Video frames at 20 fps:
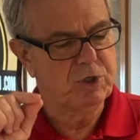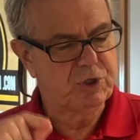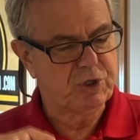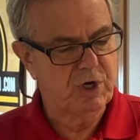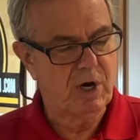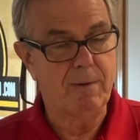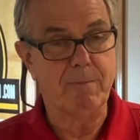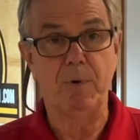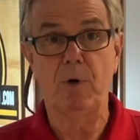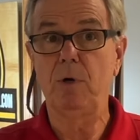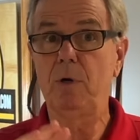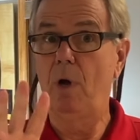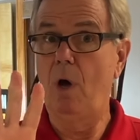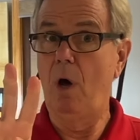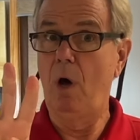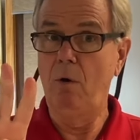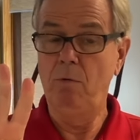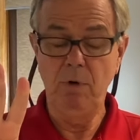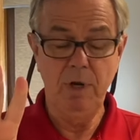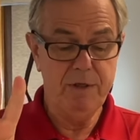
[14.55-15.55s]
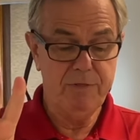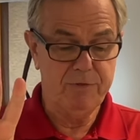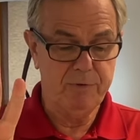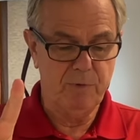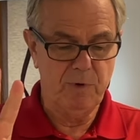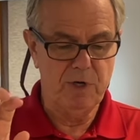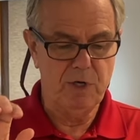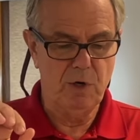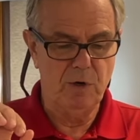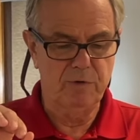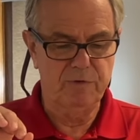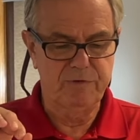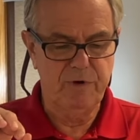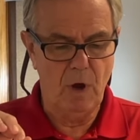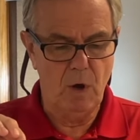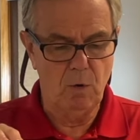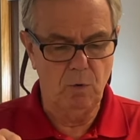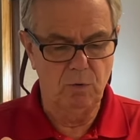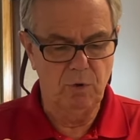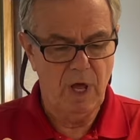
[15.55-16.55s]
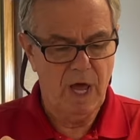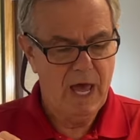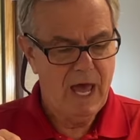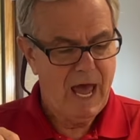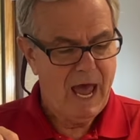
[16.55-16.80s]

Shepherd, only 3 years old,